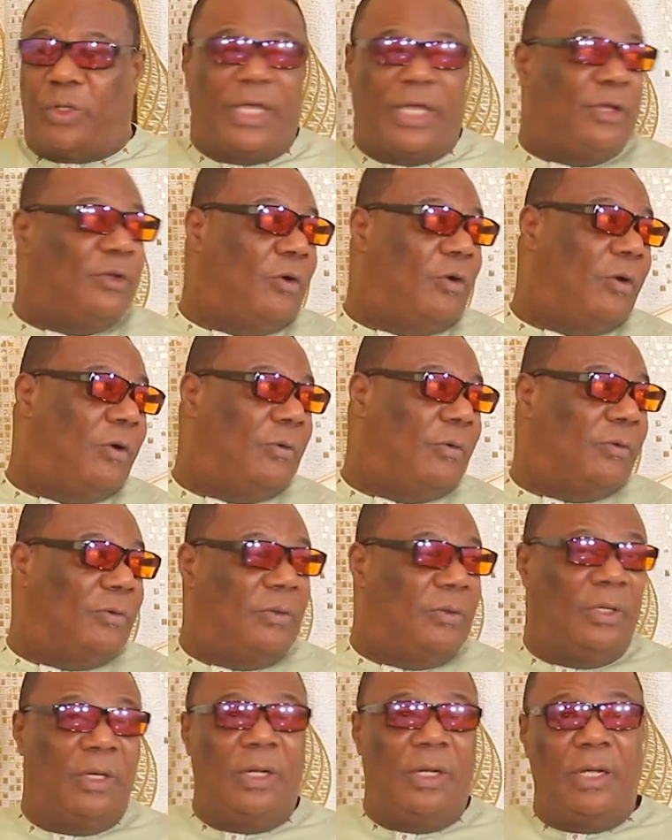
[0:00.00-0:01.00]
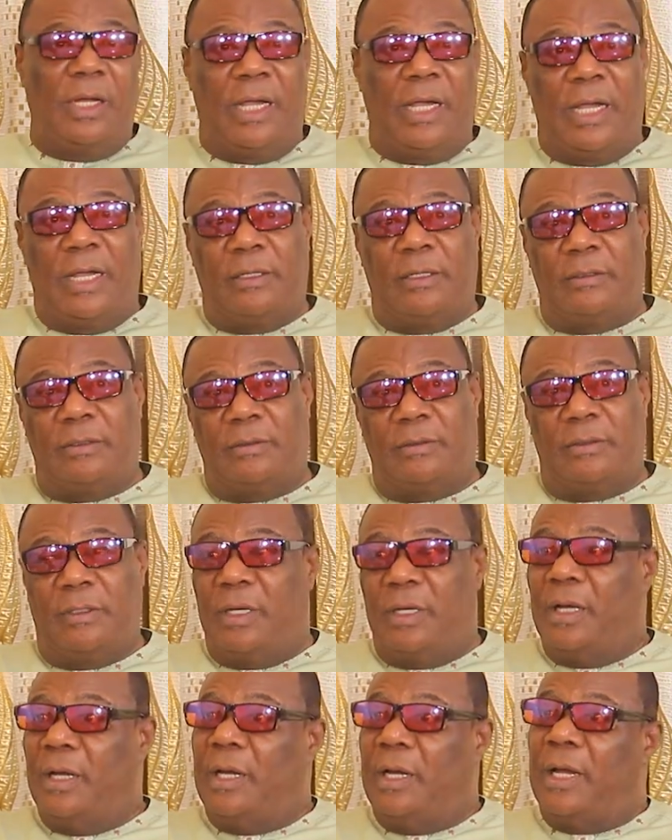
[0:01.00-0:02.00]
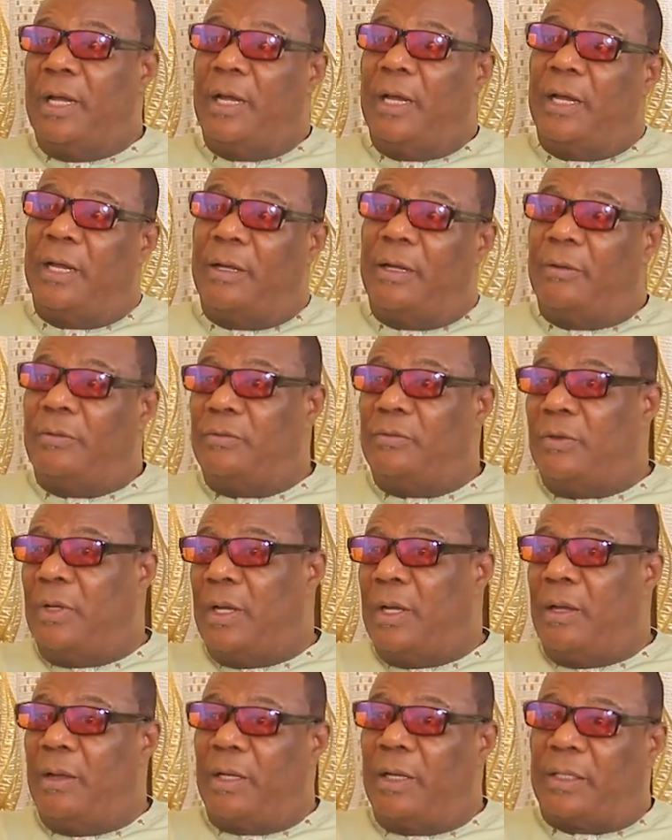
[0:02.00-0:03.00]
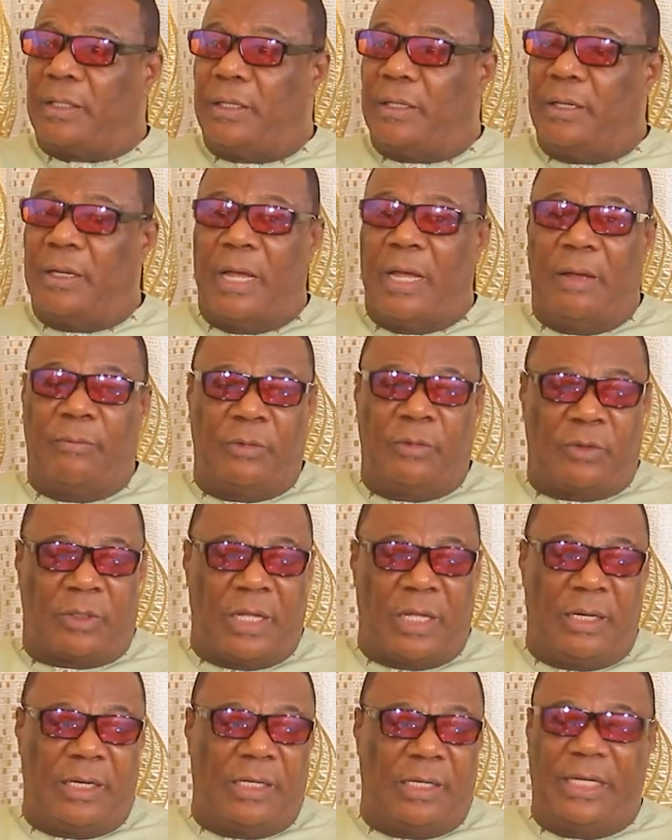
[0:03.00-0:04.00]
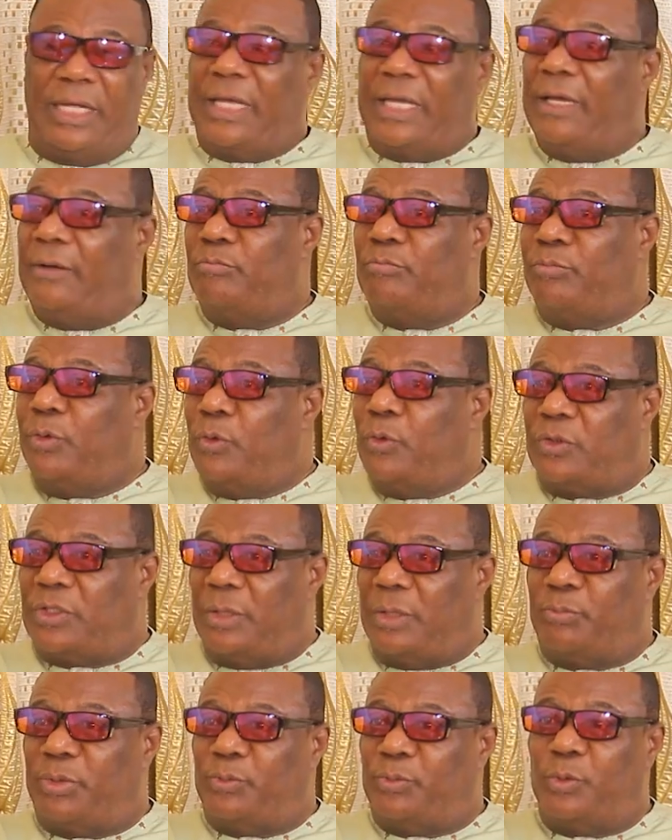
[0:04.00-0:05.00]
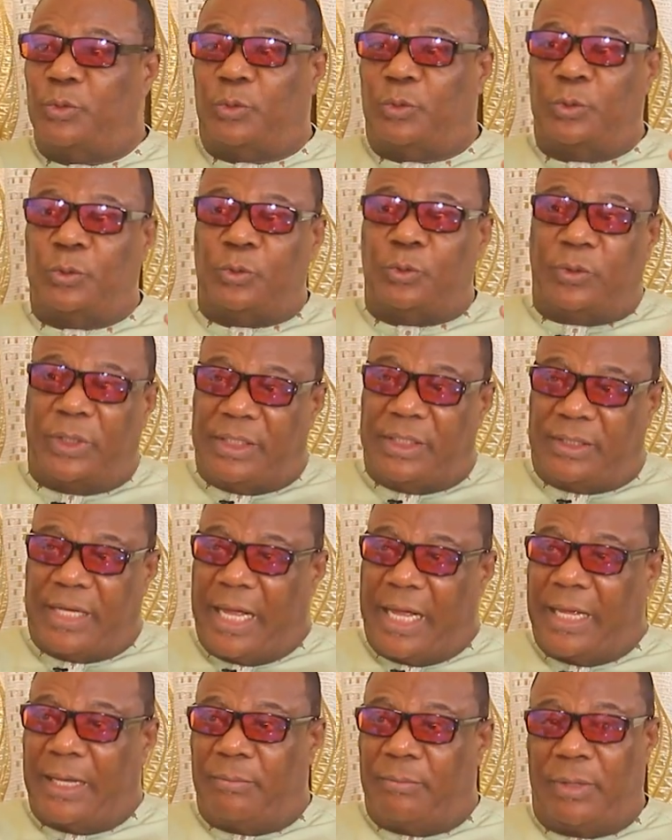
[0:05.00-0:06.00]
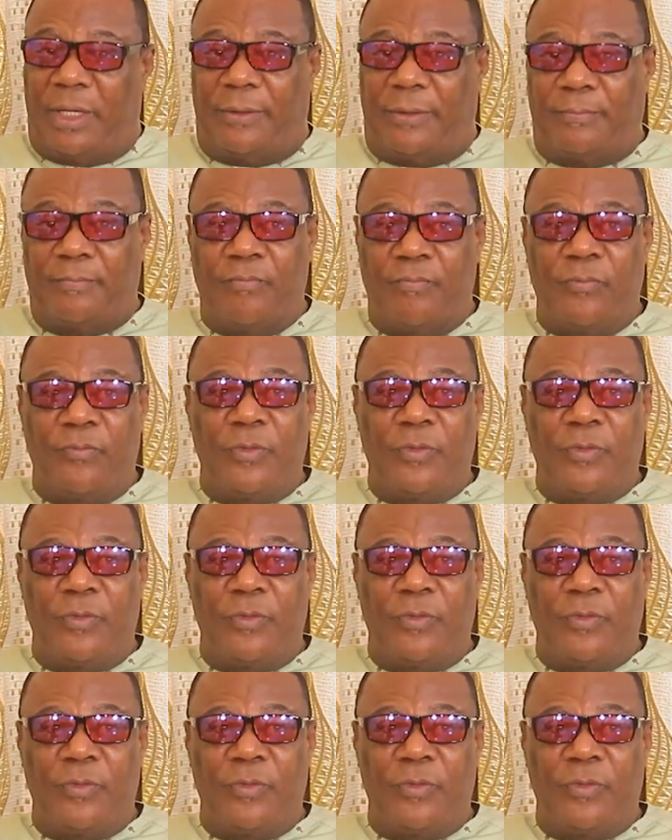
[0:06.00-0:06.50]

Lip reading: Kenyon and kind of Hagin books, and people could read them, and